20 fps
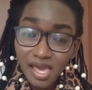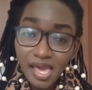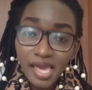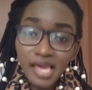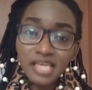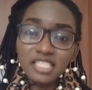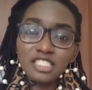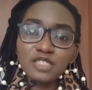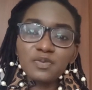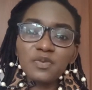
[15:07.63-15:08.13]

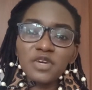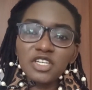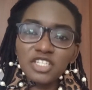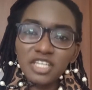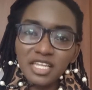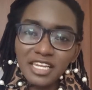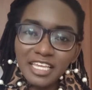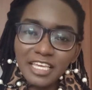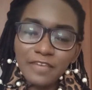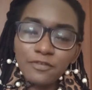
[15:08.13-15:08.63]

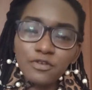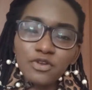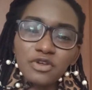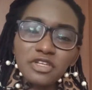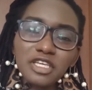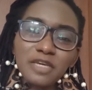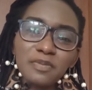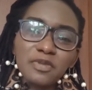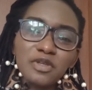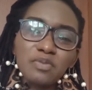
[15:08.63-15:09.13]
especially if you don't
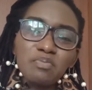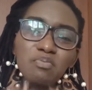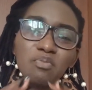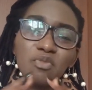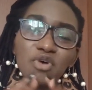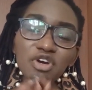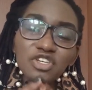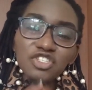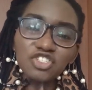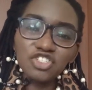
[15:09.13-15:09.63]
keep it
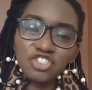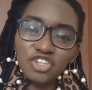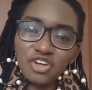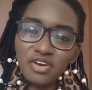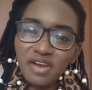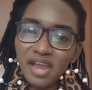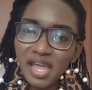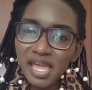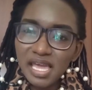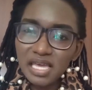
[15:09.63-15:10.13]

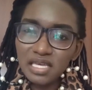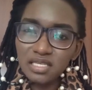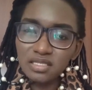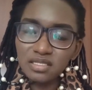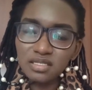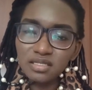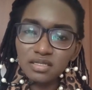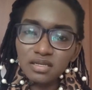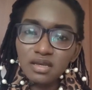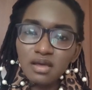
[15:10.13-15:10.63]

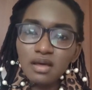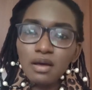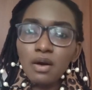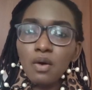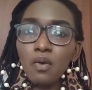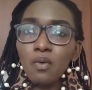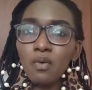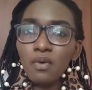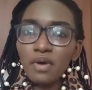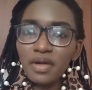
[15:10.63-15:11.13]
moisturized
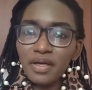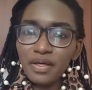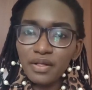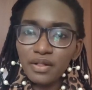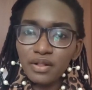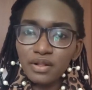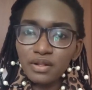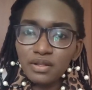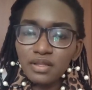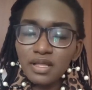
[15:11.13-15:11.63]

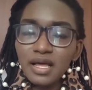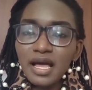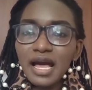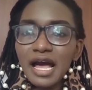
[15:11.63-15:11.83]
well,